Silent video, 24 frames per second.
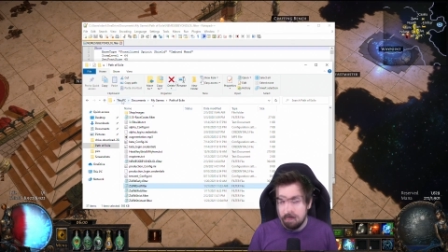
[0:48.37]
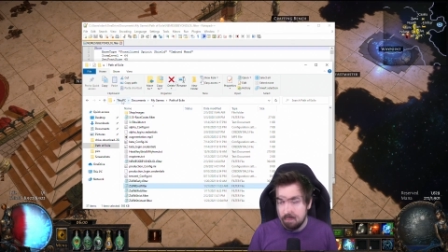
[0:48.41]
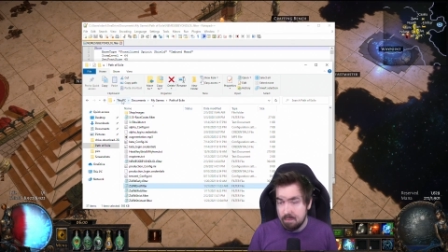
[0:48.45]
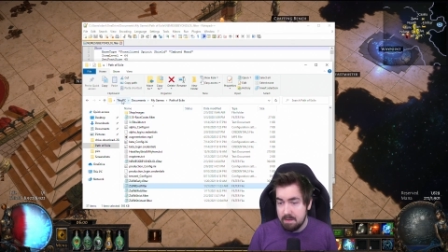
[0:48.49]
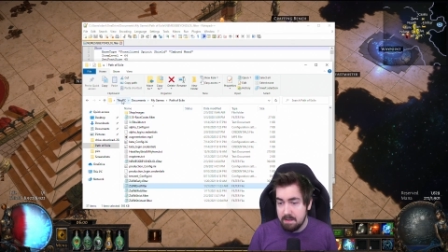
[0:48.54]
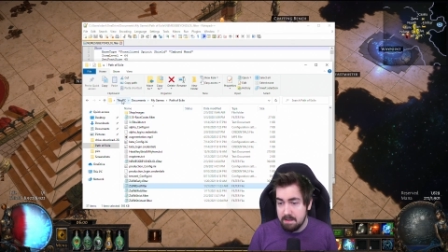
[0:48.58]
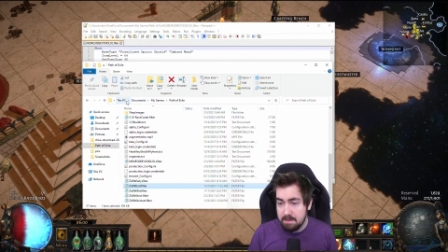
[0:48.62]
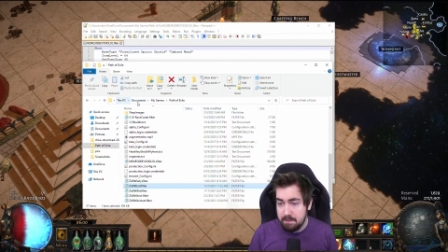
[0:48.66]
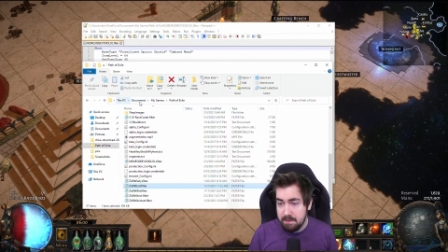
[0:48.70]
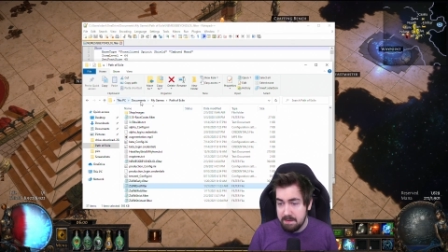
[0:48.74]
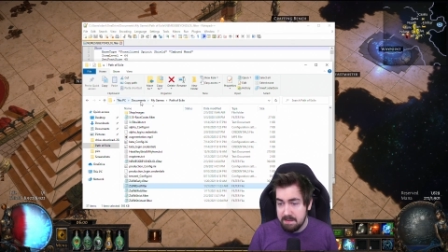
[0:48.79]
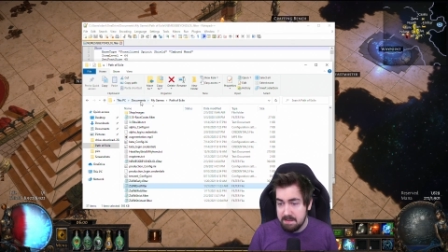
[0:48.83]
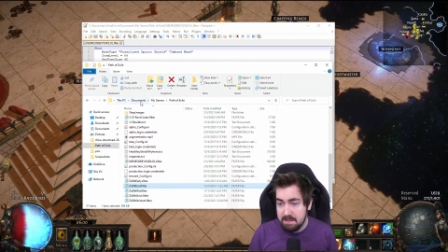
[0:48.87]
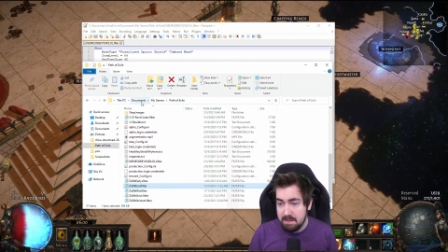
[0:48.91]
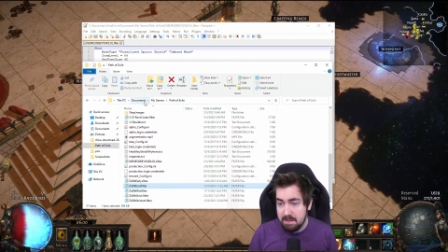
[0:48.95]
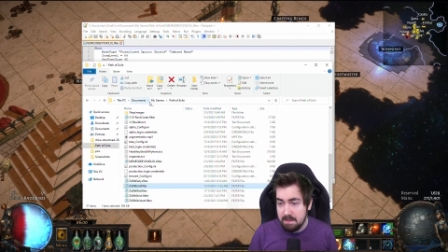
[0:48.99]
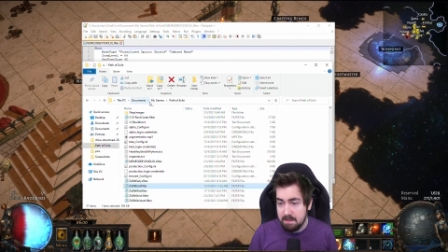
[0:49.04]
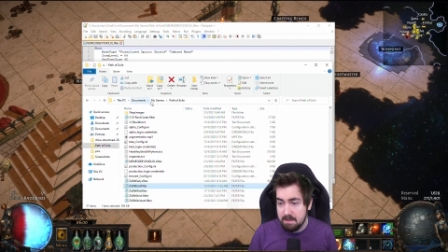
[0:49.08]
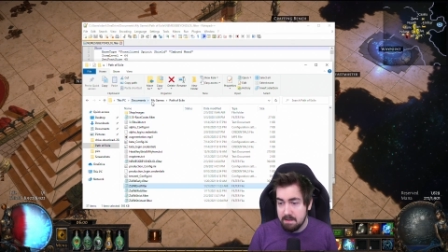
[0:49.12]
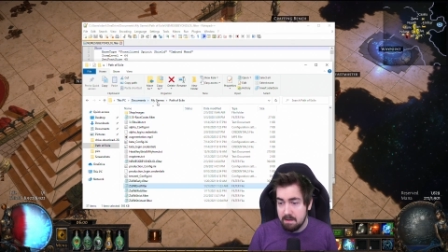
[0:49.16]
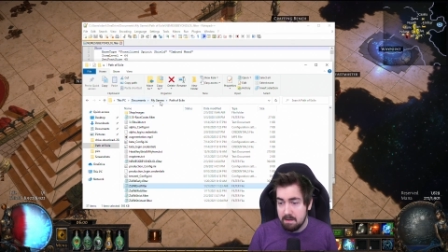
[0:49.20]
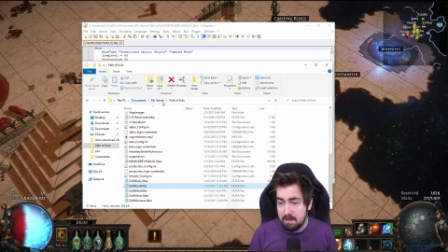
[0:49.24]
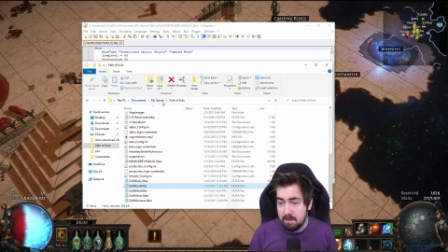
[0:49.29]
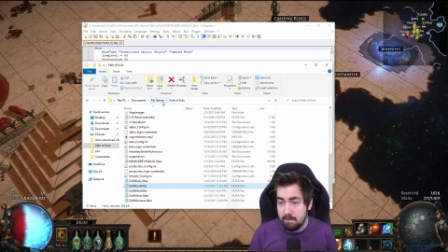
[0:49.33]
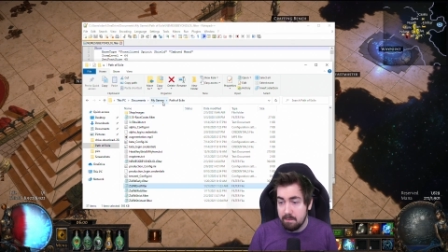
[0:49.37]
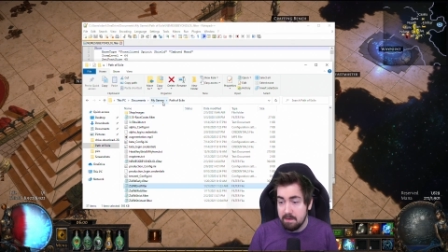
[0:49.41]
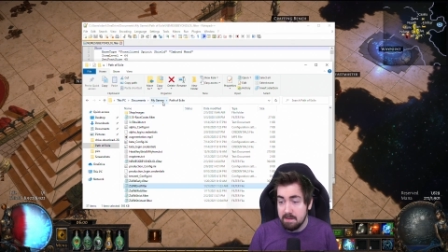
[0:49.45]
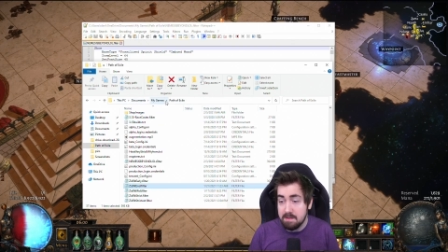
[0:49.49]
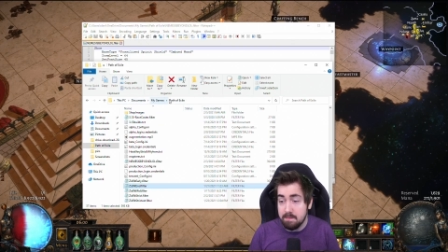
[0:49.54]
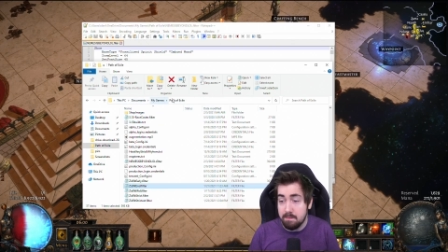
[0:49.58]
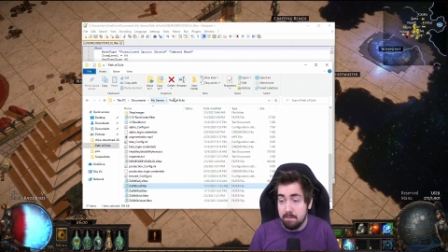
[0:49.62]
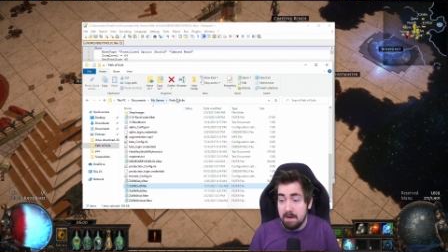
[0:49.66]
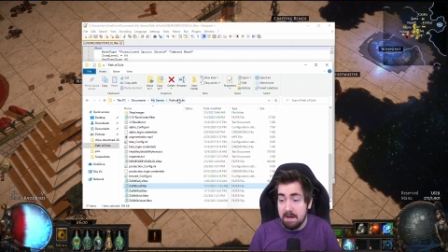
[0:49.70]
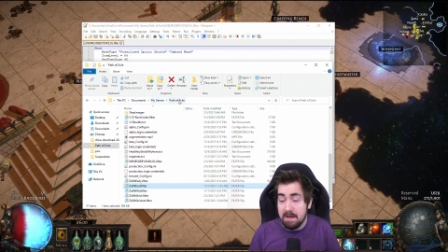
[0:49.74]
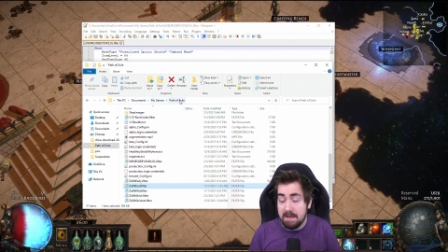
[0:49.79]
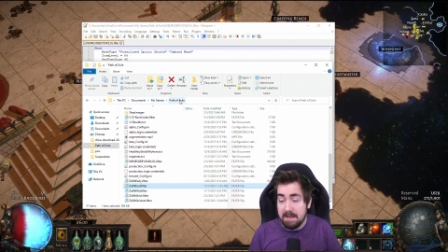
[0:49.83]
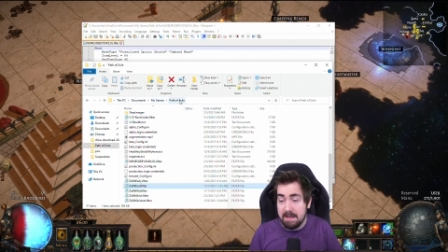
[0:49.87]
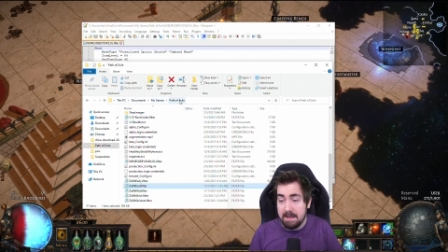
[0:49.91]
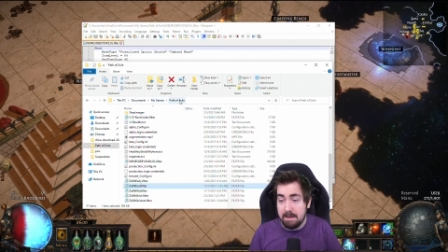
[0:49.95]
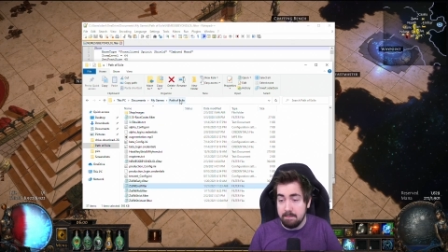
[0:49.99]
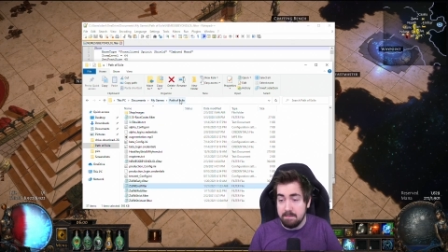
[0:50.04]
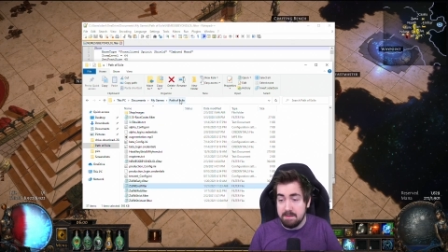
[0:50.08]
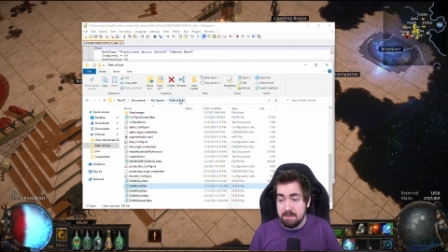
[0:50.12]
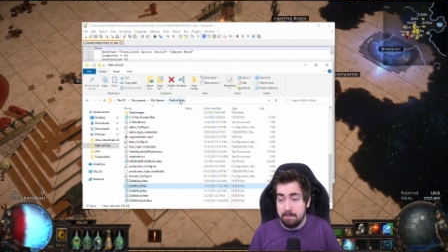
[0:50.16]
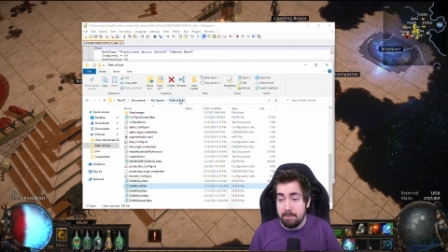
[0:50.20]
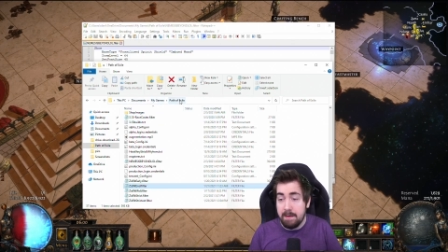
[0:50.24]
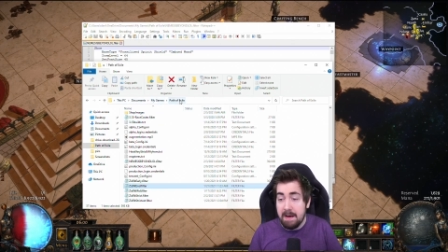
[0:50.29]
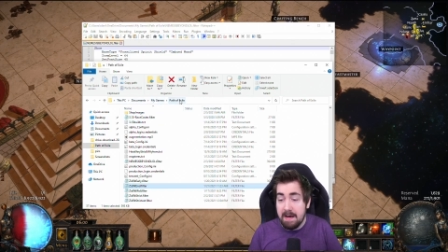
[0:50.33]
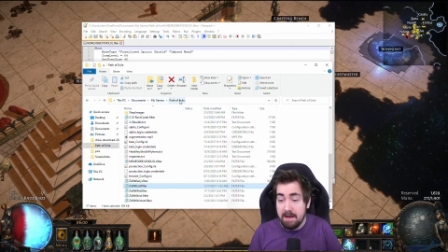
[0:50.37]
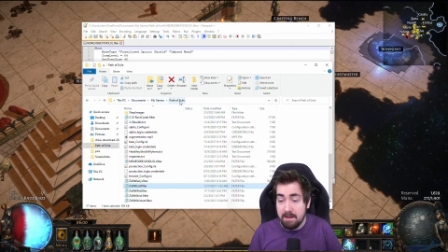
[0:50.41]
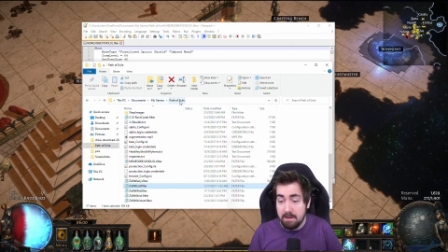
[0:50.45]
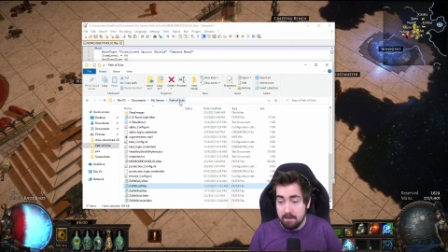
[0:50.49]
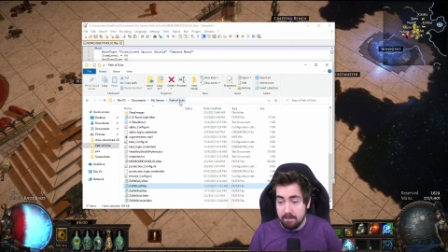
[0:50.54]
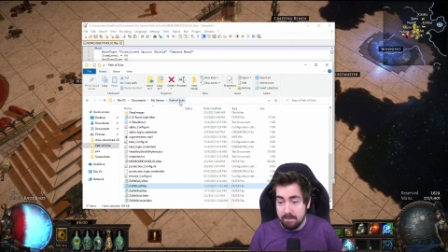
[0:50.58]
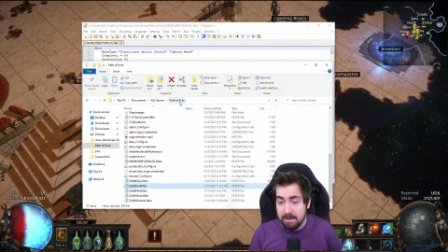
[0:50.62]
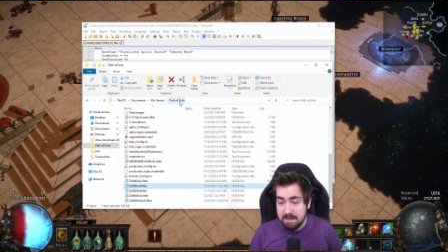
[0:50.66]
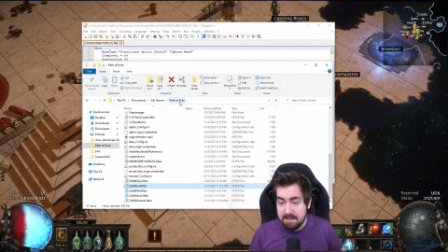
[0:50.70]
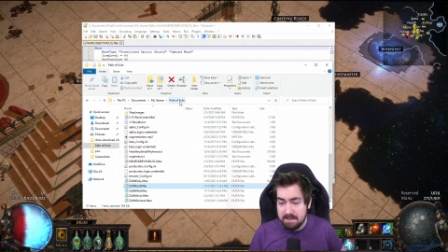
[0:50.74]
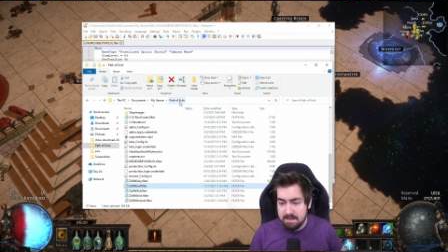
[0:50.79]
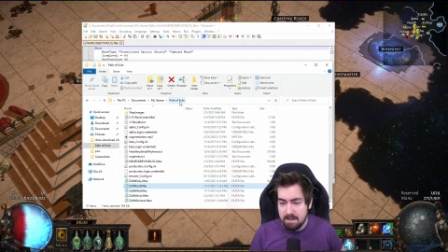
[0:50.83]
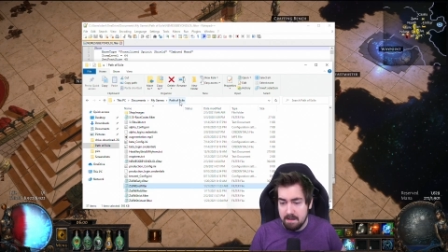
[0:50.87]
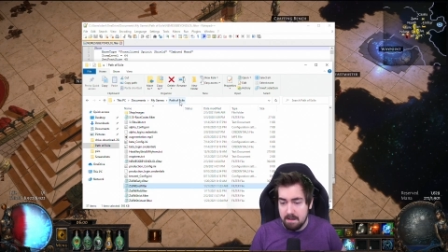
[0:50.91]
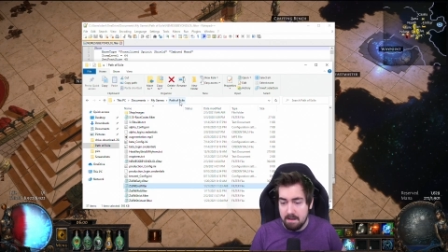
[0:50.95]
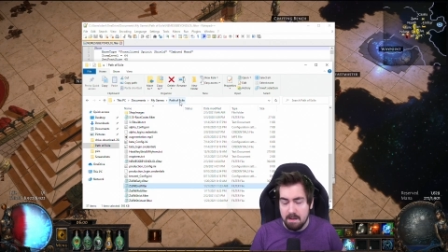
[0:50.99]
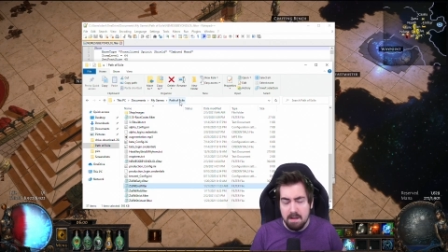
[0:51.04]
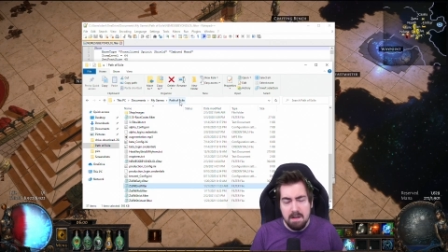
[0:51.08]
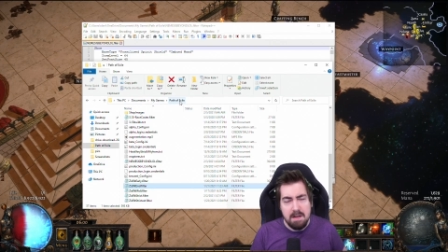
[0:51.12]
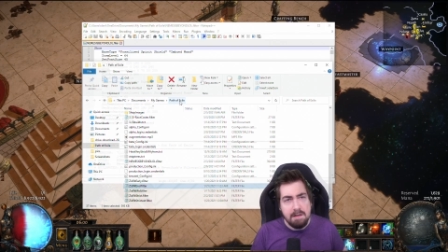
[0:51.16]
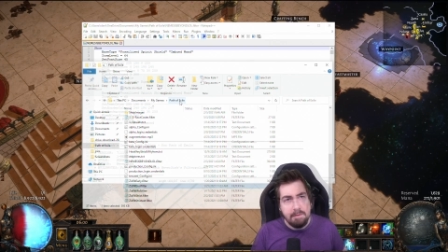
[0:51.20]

this PC documents my game's Path of Exile.